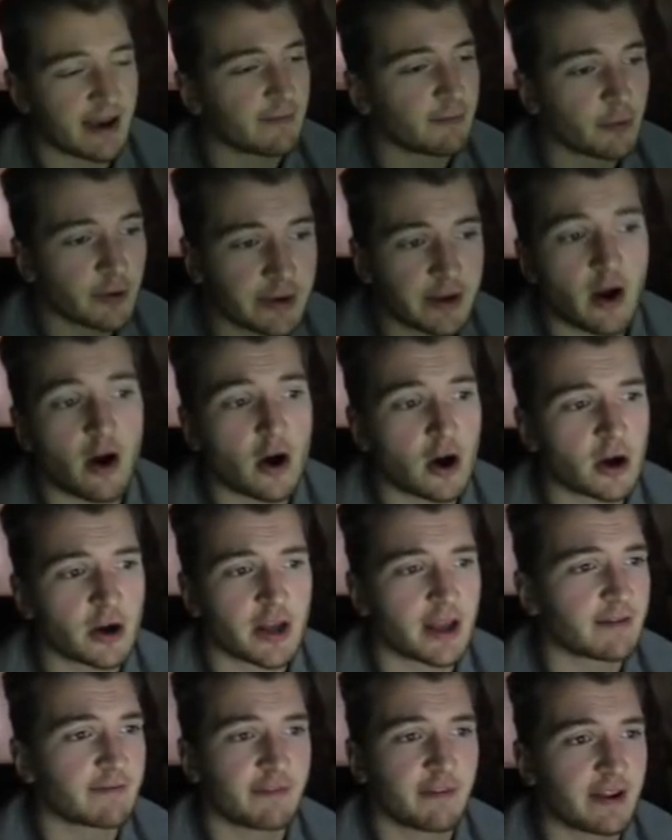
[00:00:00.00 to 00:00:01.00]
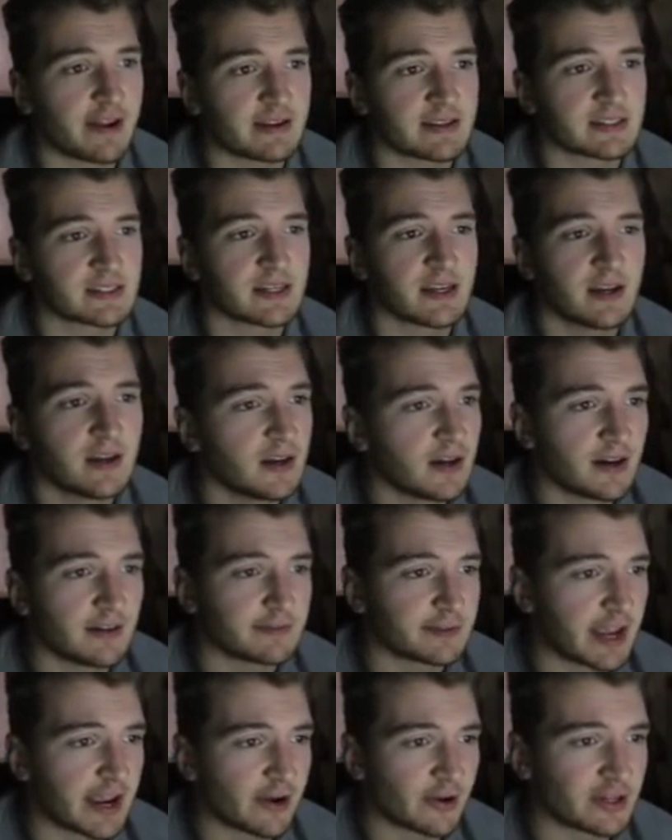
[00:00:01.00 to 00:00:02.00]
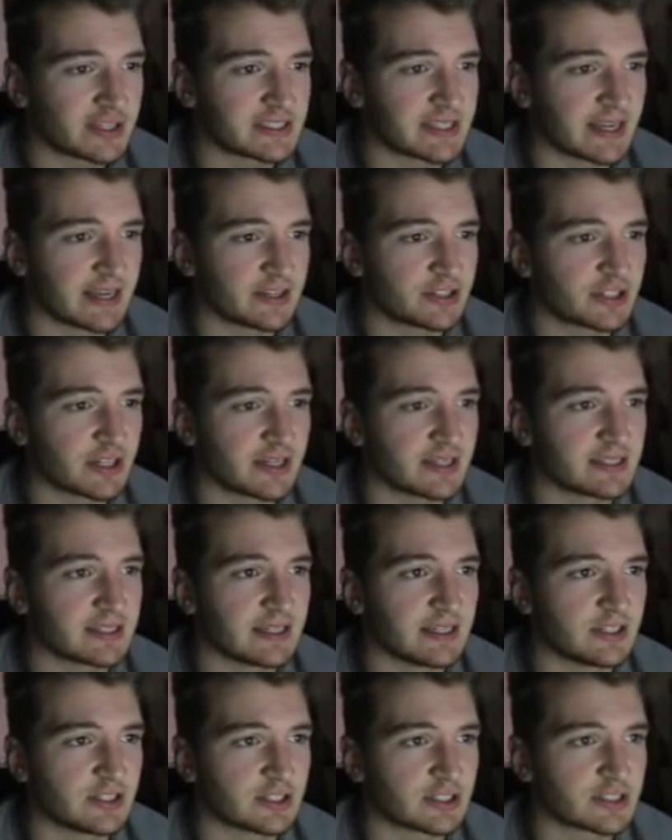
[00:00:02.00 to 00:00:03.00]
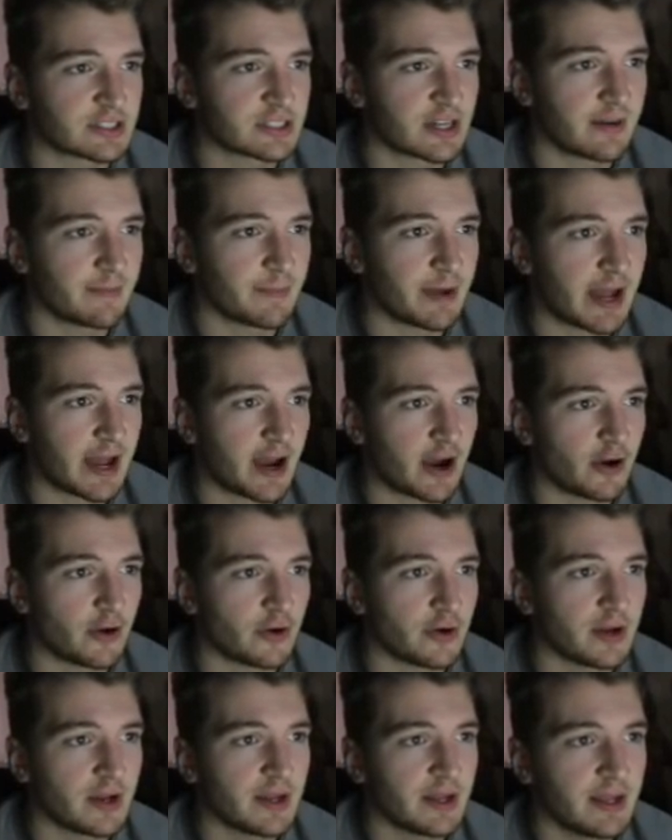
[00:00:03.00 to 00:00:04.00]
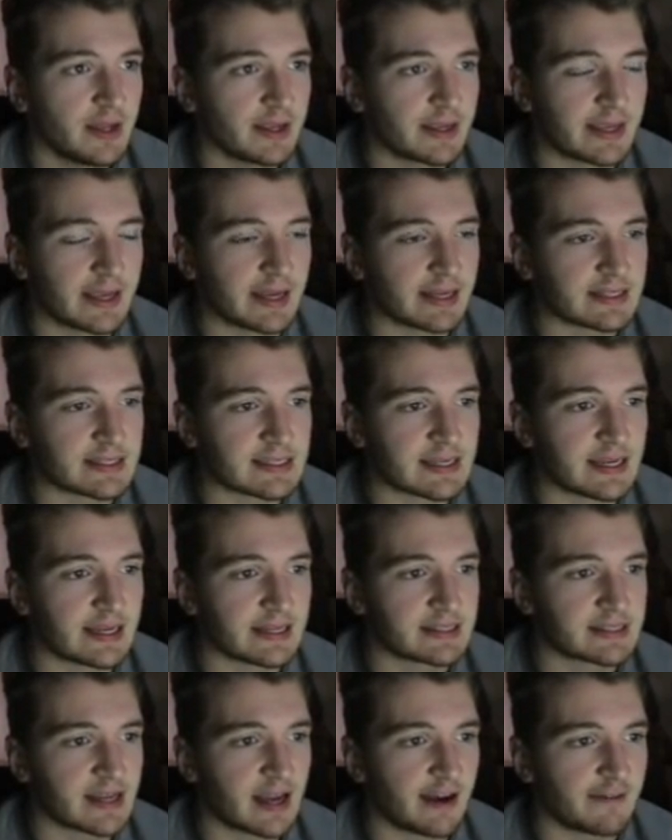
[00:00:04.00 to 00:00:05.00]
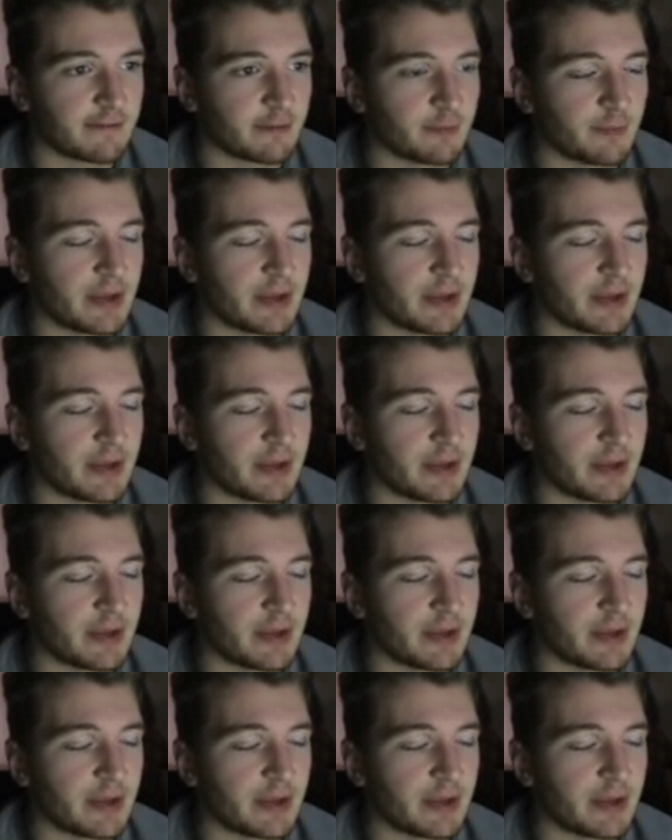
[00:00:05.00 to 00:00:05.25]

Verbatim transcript: every card I face of Gary Sanchez, he just somehow gets hits off